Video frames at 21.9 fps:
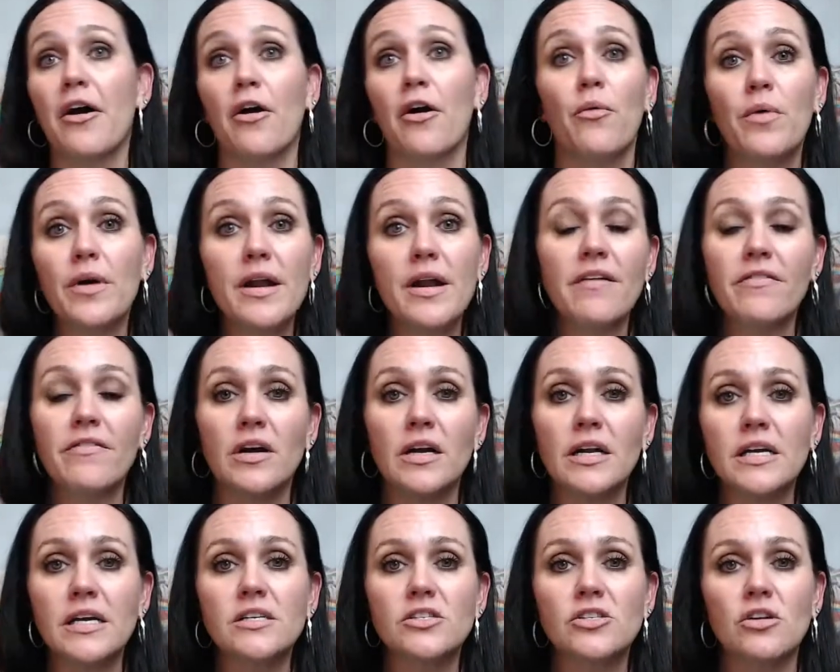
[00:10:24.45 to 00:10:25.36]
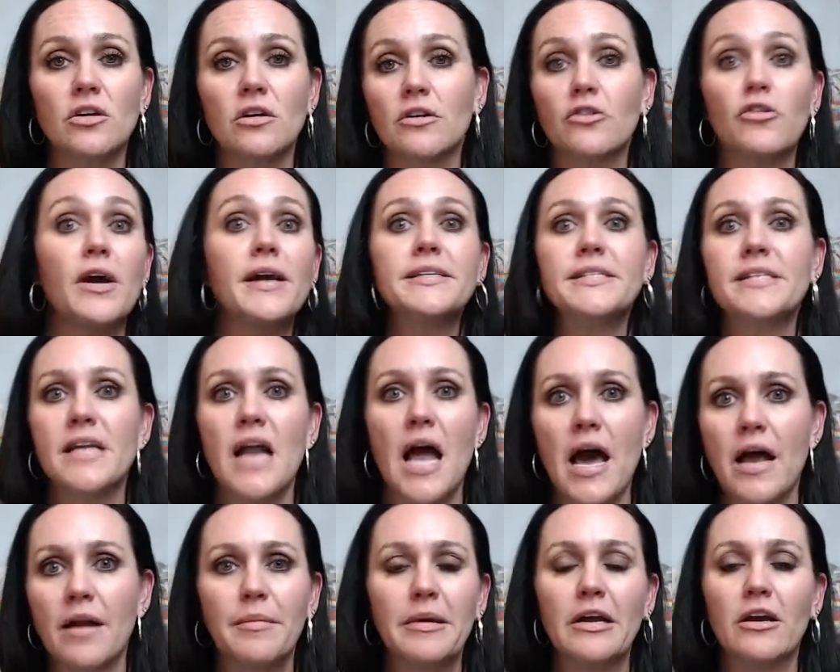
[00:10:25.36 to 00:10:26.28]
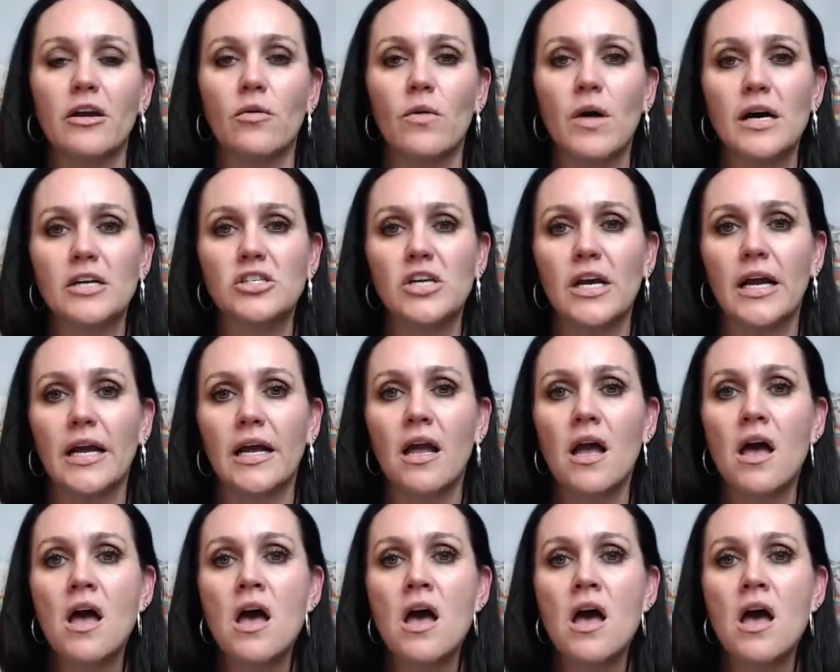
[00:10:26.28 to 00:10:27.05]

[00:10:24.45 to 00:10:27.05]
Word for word: or whatever it is, your Grey's Anatomy you're watching.